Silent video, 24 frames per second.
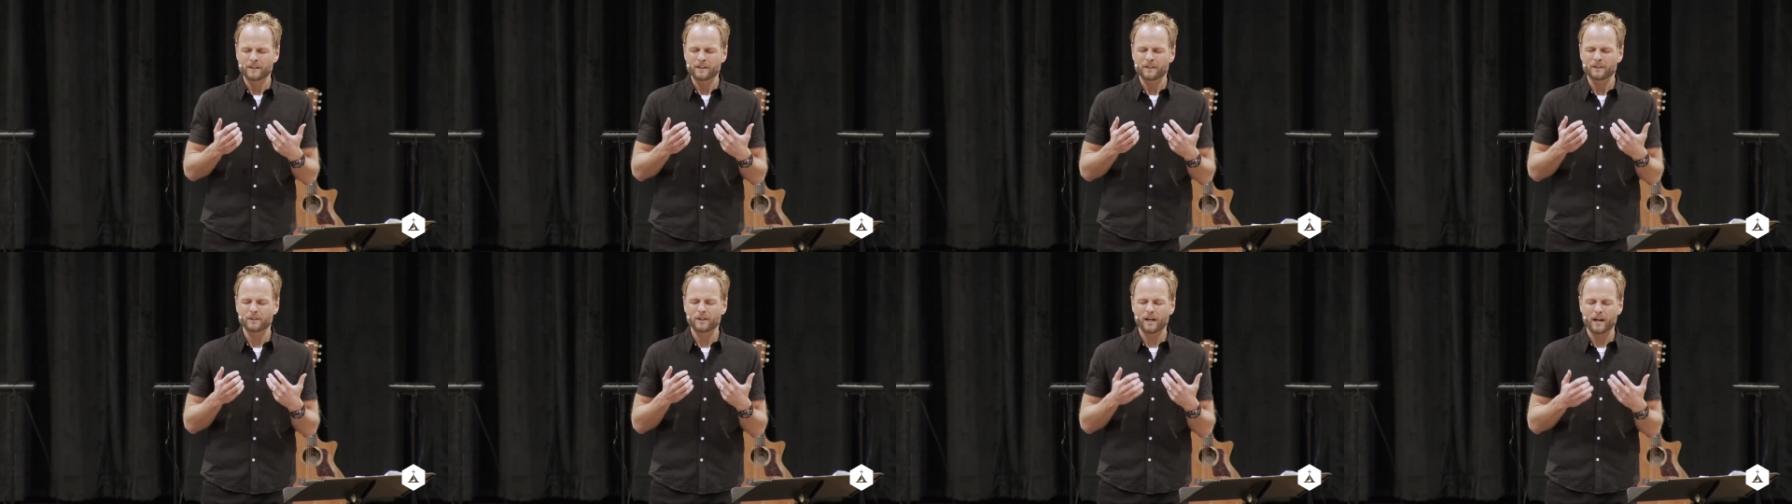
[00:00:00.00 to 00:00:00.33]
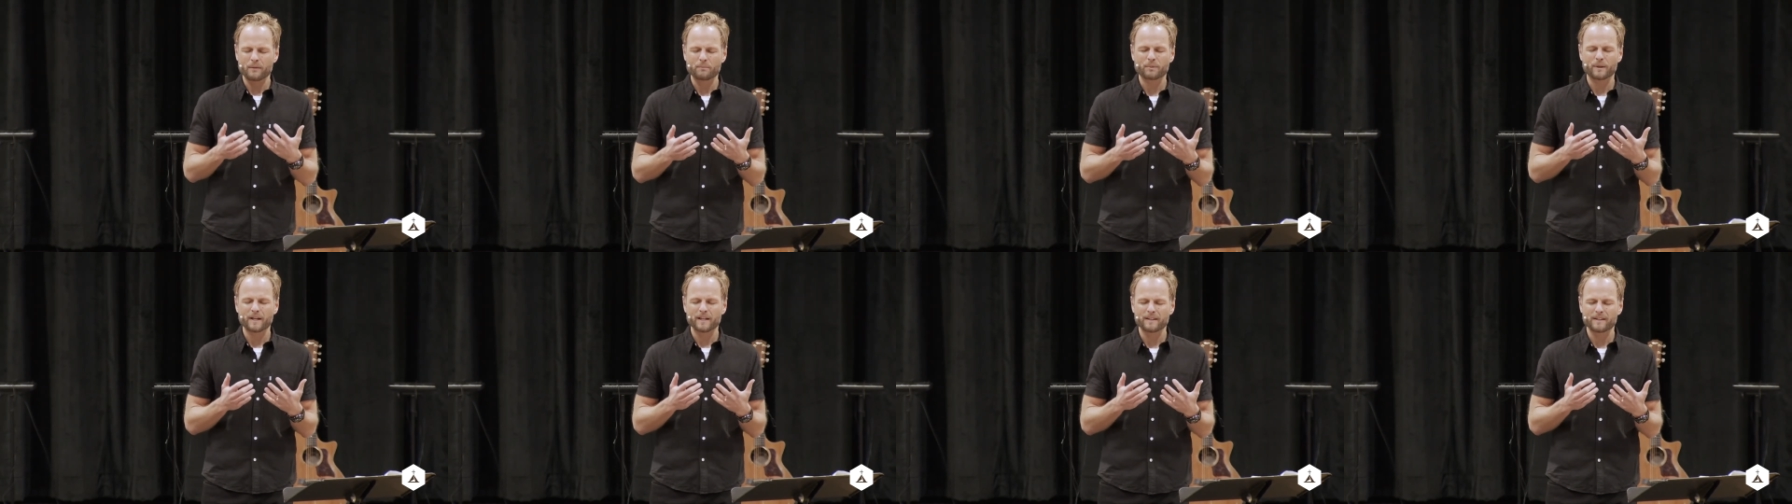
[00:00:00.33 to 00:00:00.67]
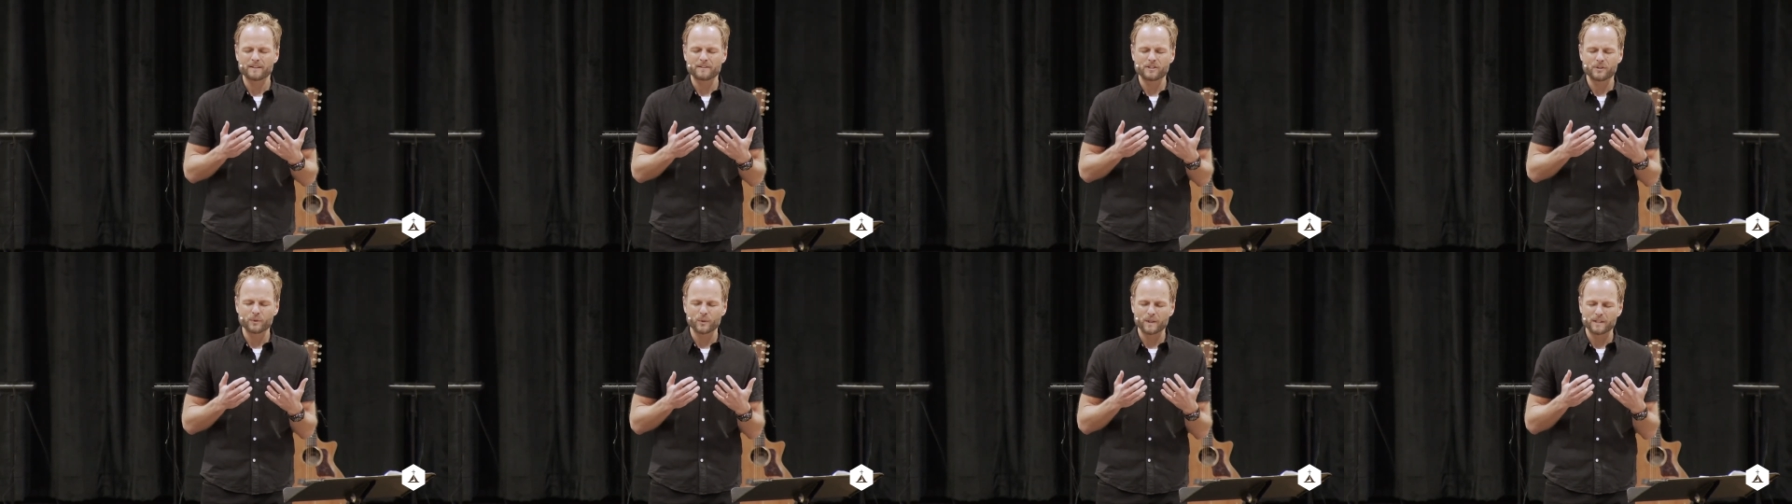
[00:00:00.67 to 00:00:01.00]
Lord, I pray
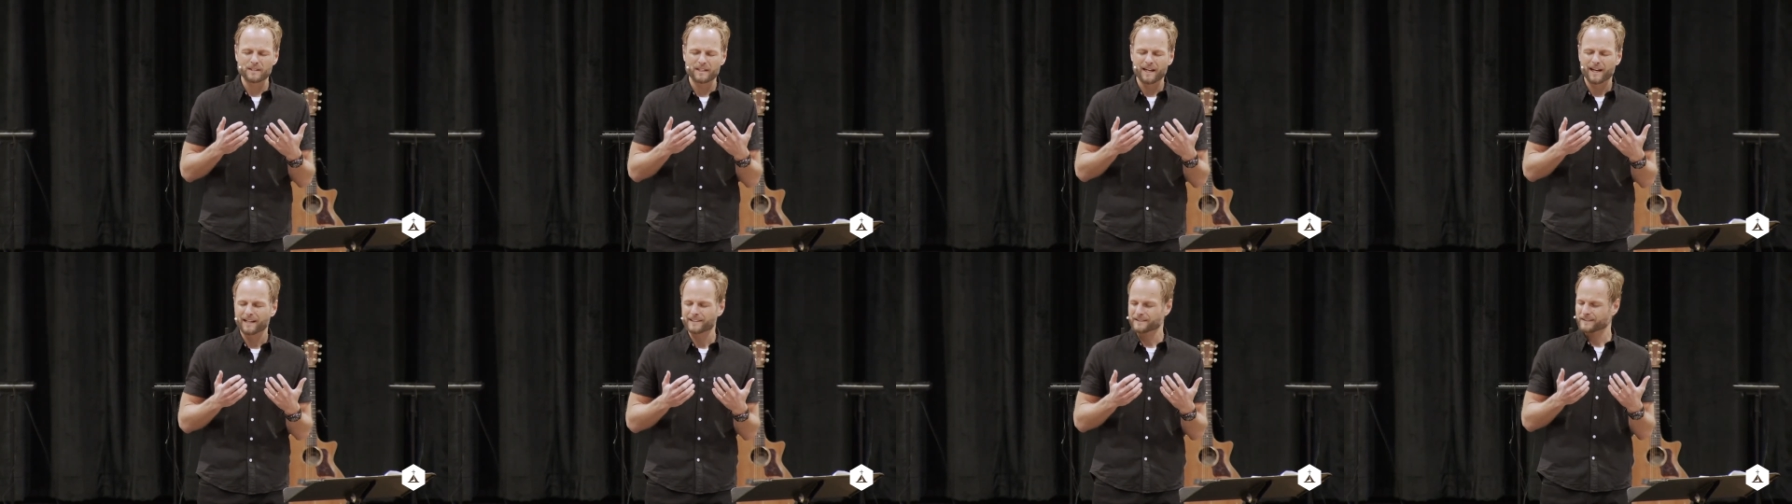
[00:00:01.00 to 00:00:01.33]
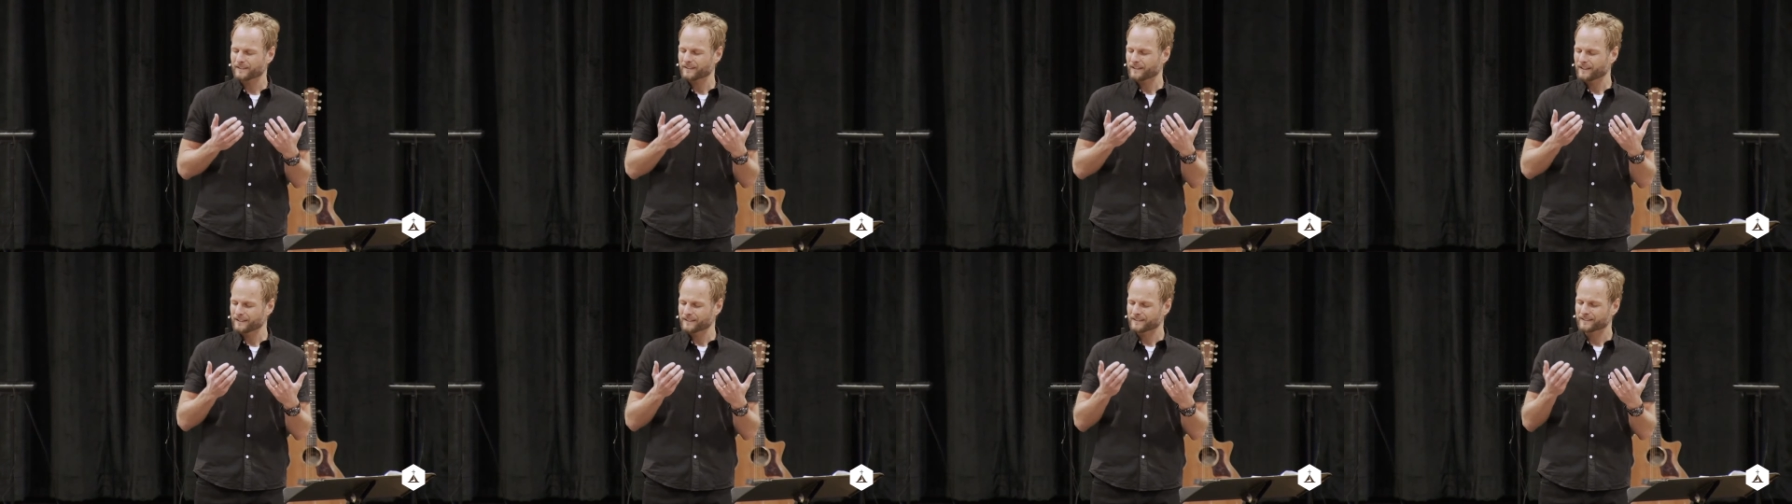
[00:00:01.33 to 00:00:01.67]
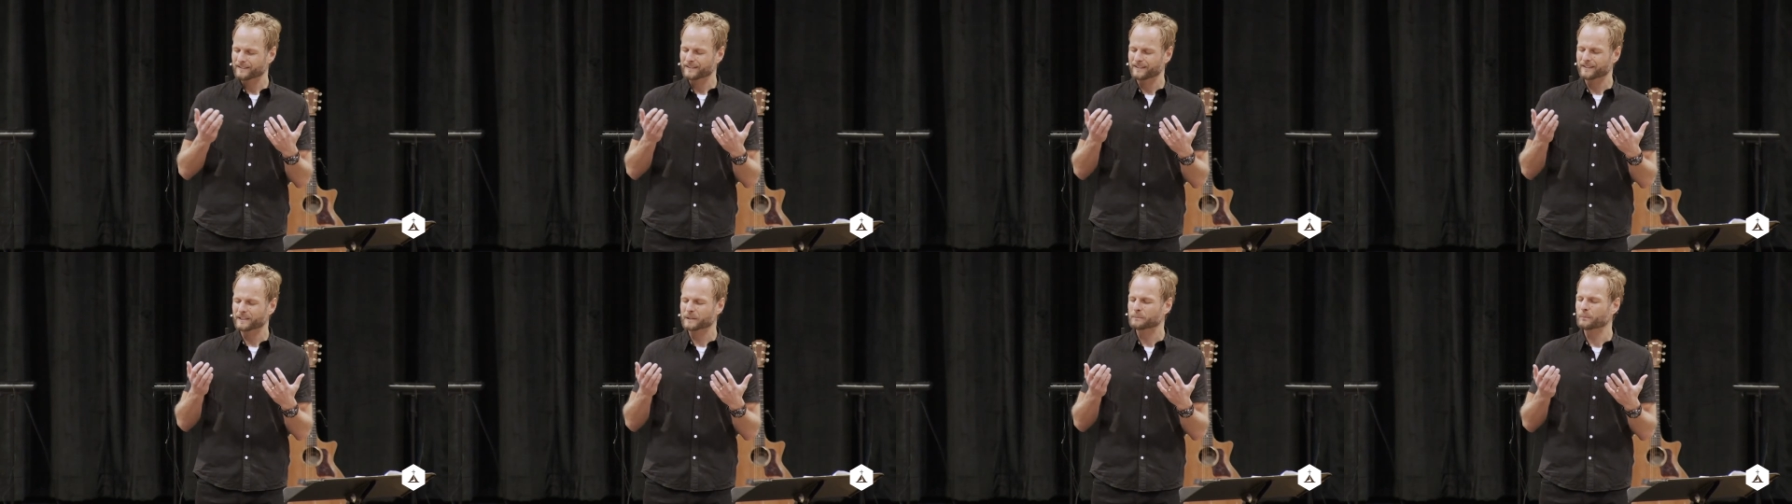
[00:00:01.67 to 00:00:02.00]
that you would dazzle us
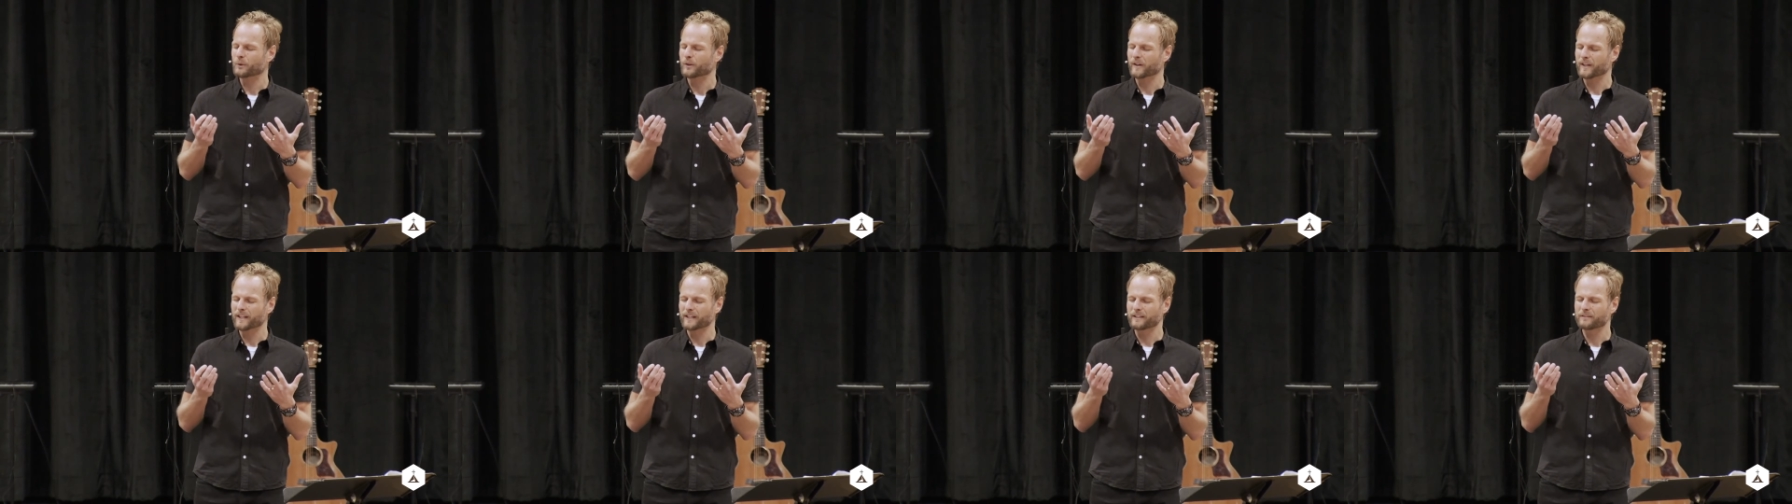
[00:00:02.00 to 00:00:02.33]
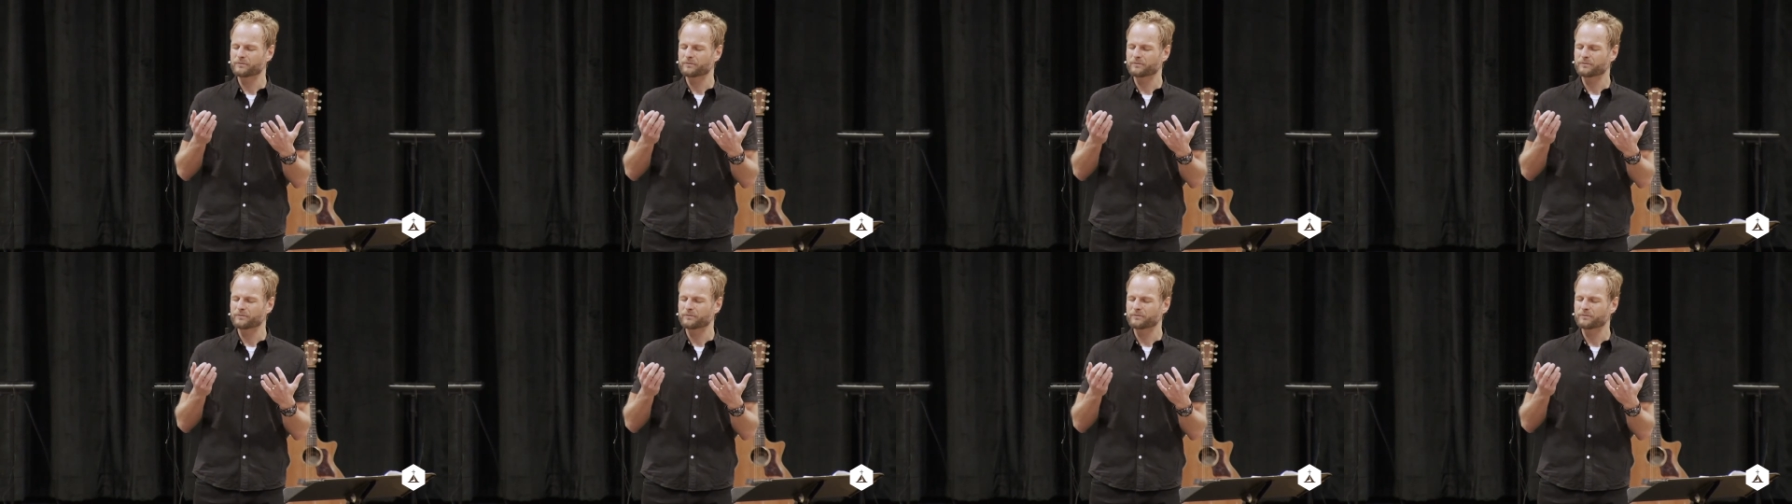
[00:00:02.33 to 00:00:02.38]
this morning.